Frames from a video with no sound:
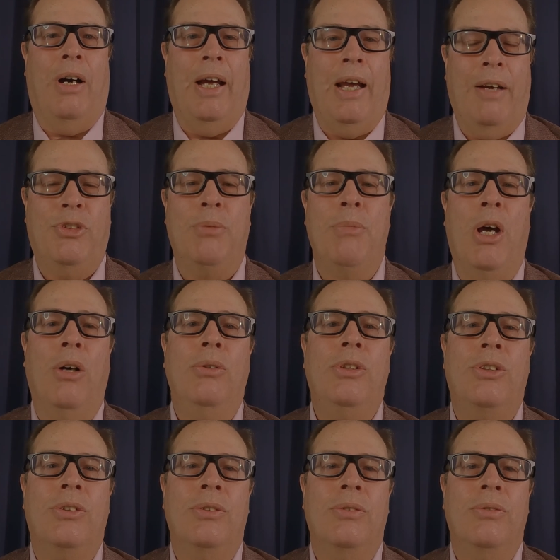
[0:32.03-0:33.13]
I have some
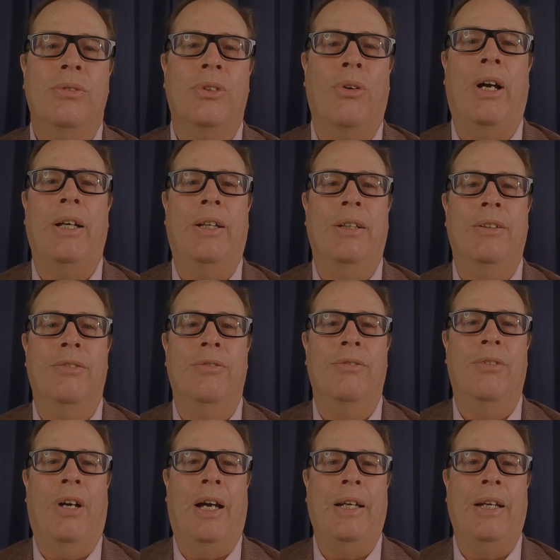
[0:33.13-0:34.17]
notes so I can